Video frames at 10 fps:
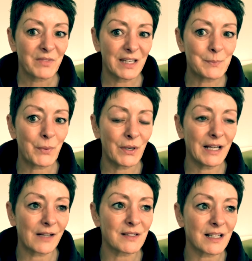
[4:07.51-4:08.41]
it's
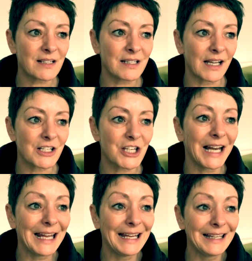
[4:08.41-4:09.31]
pretty outstanding,
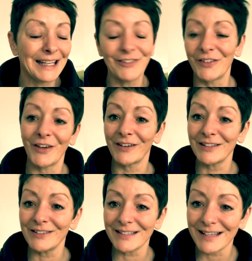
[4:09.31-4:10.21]
actually, even though I
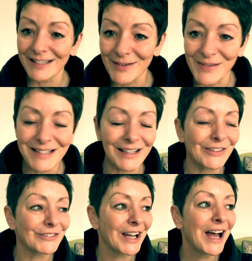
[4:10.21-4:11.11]
do say so
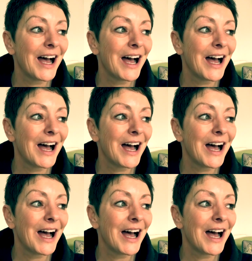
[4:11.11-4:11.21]
myself.